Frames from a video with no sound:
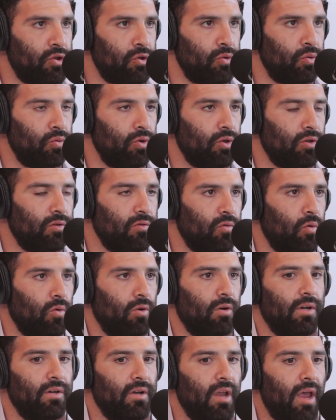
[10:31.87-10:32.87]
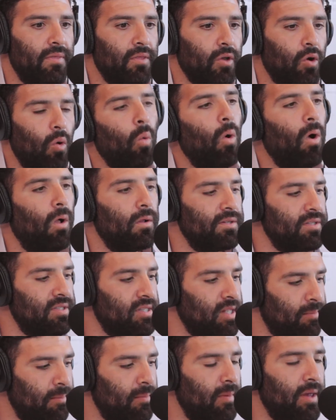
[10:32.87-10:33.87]
you look for and the qualities
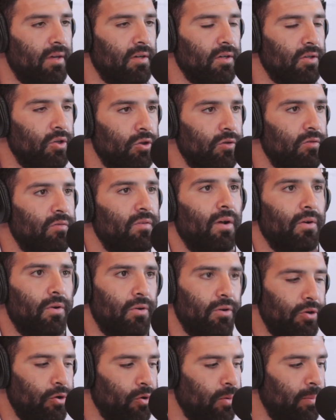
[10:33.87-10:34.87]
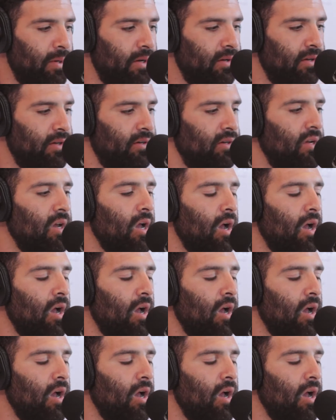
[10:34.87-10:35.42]
that make a good founder, in your opinion.